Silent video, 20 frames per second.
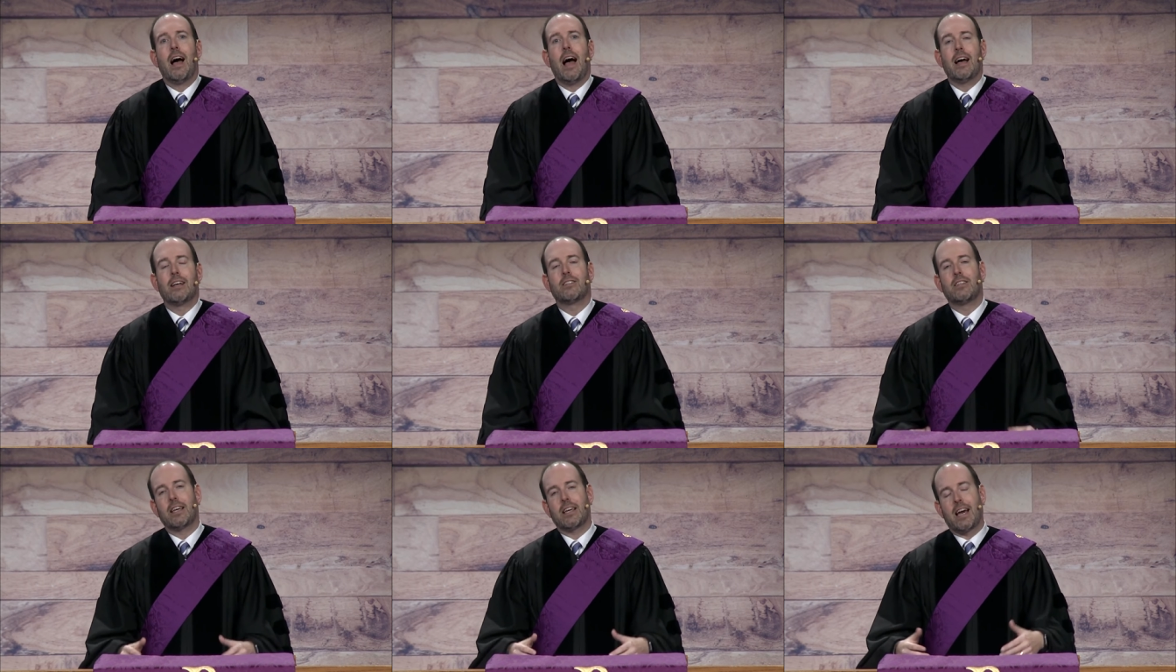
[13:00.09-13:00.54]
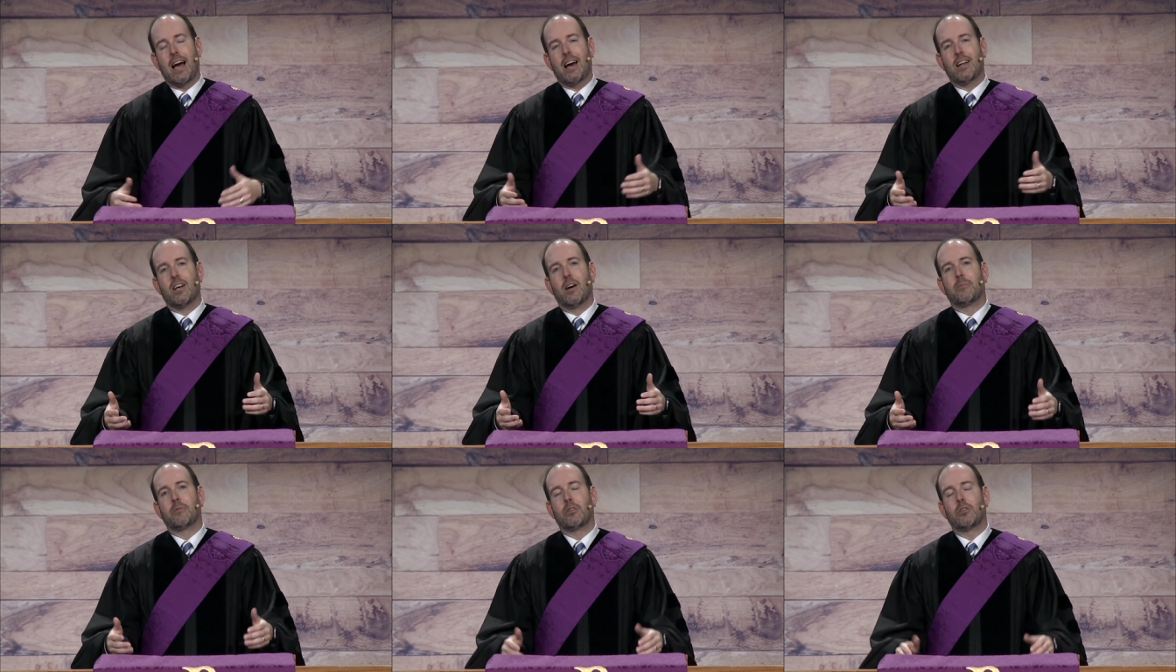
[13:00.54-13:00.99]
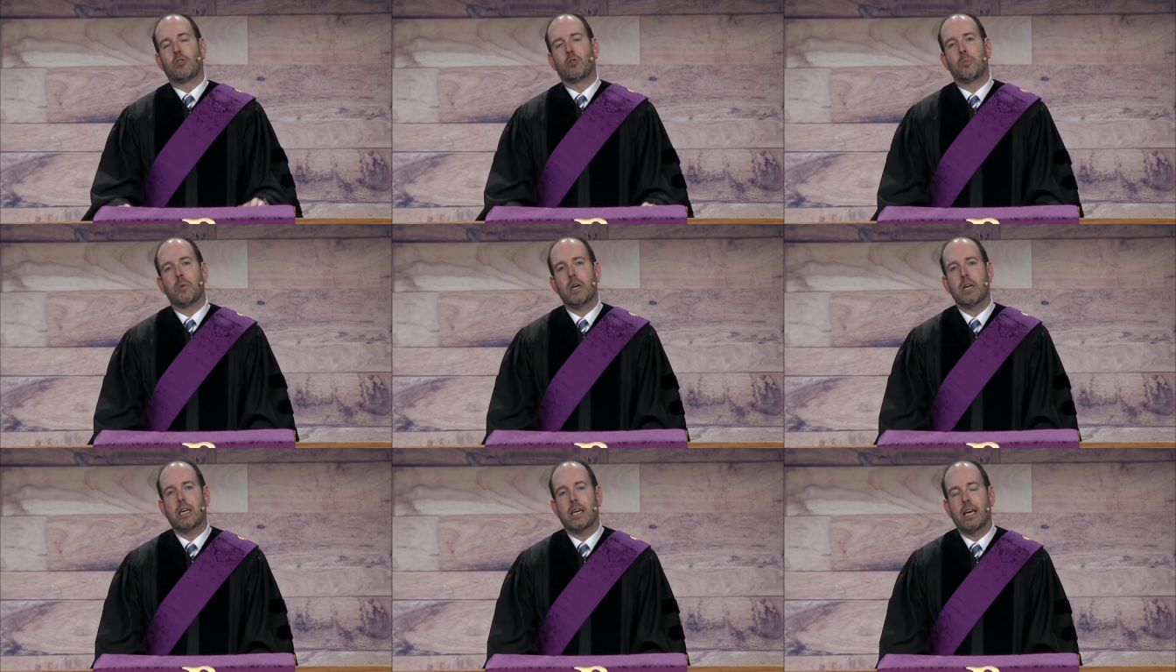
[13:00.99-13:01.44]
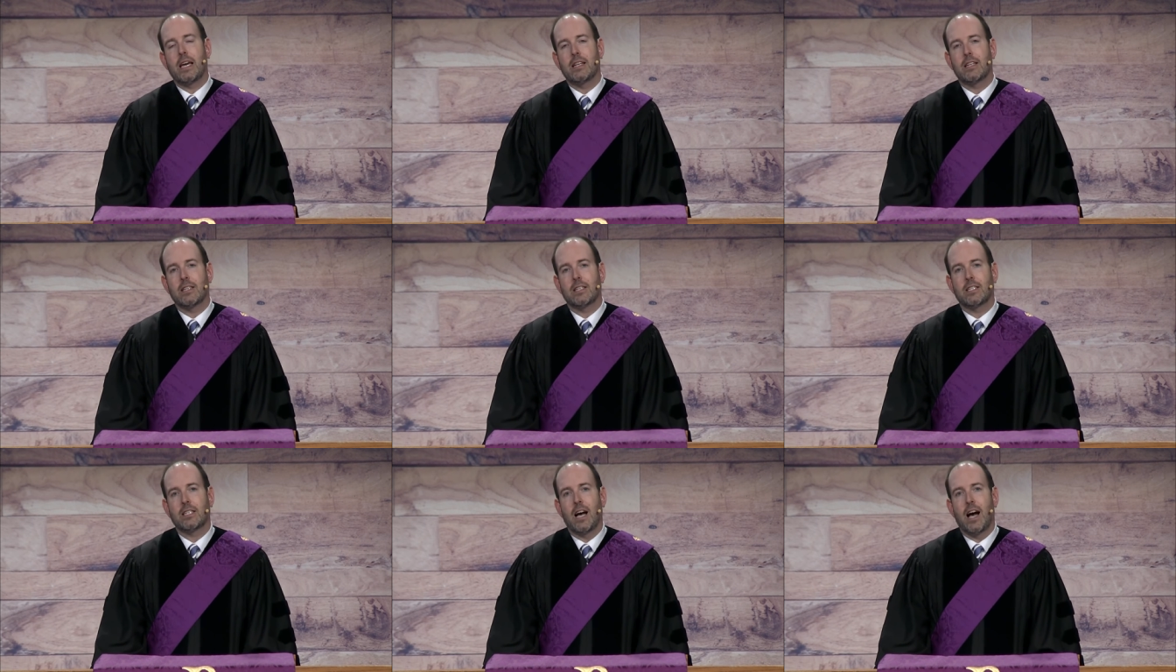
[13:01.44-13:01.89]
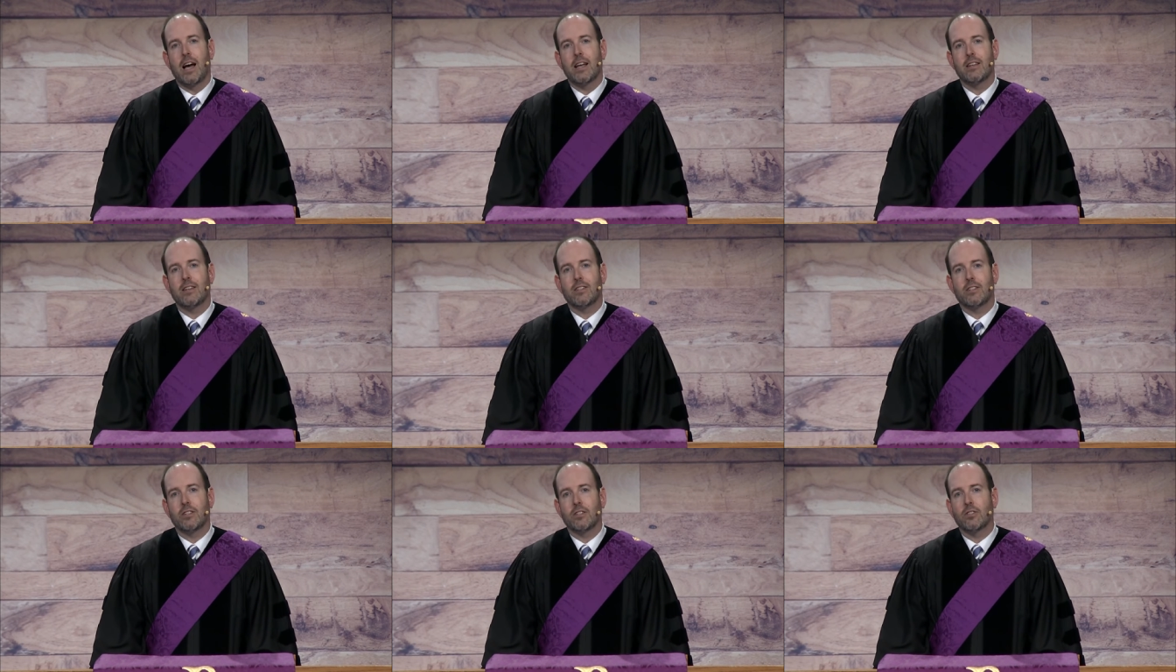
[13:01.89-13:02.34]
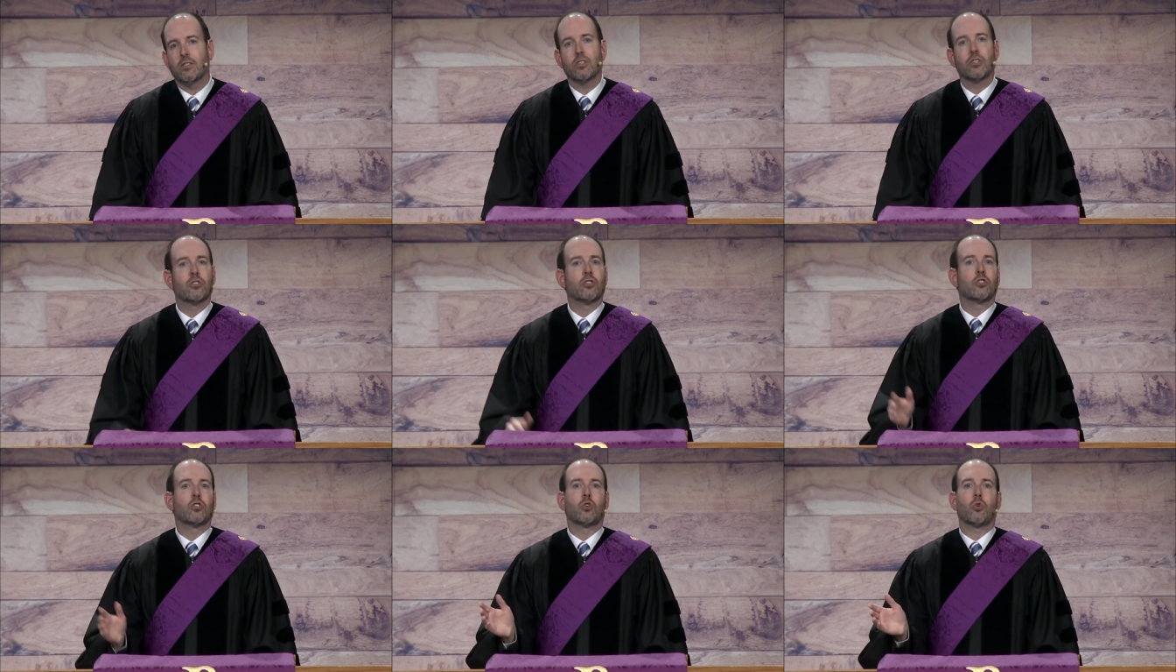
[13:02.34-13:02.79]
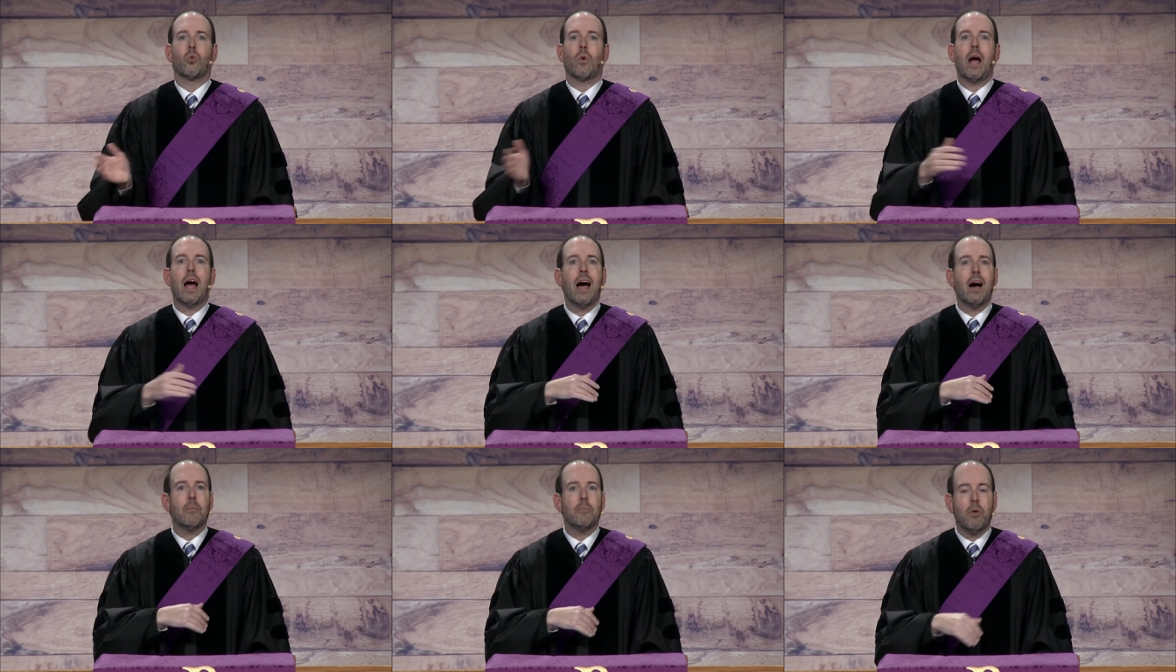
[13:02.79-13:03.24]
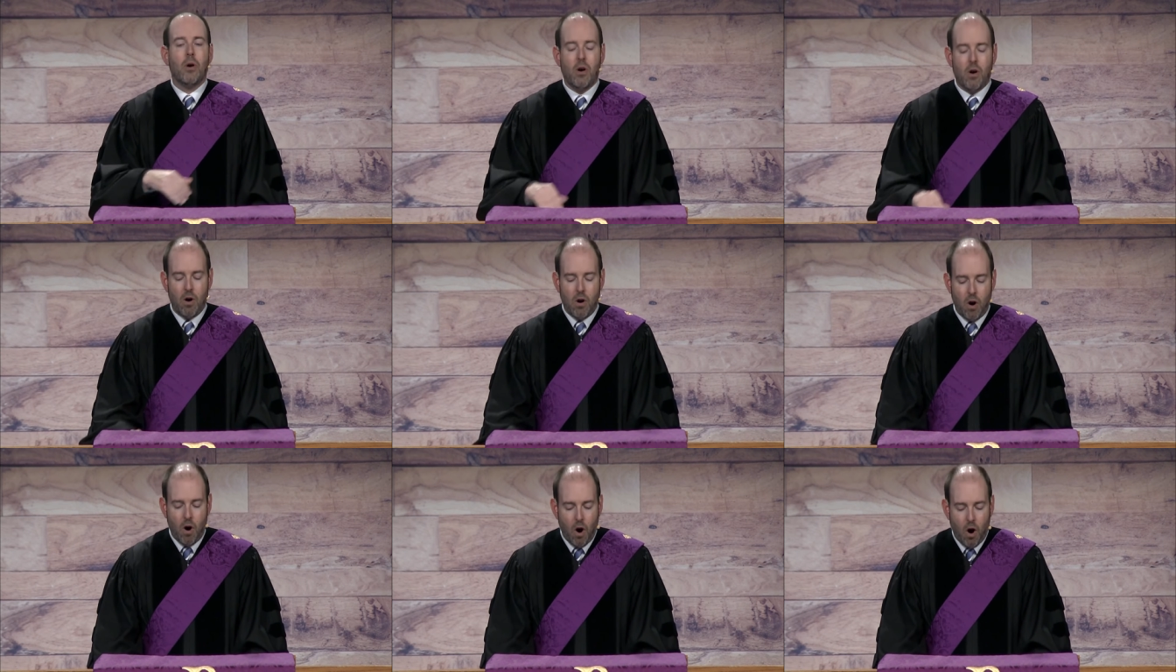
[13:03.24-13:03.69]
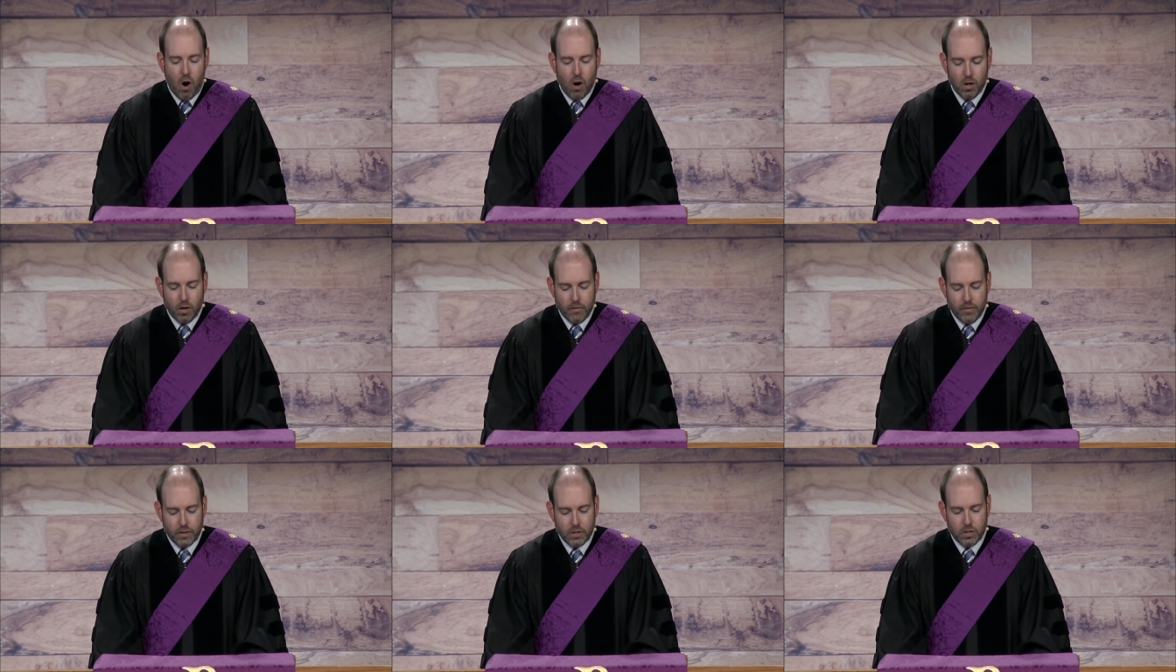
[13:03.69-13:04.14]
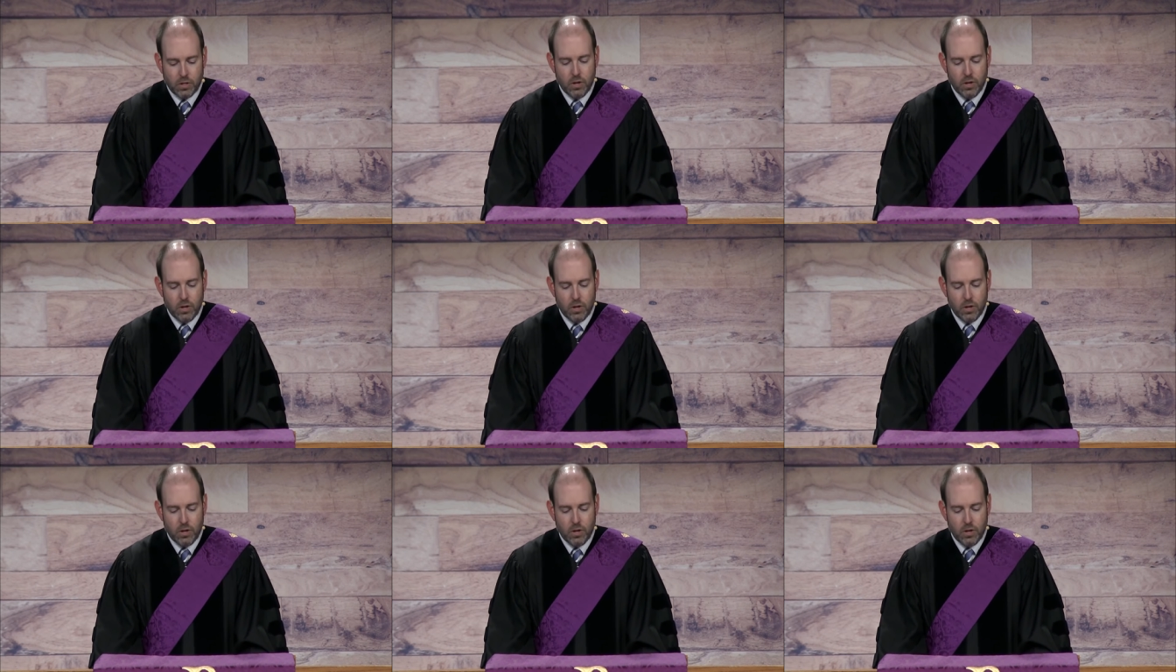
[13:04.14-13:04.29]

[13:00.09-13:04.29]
As he got up to speak, he decided to, to scrap all of his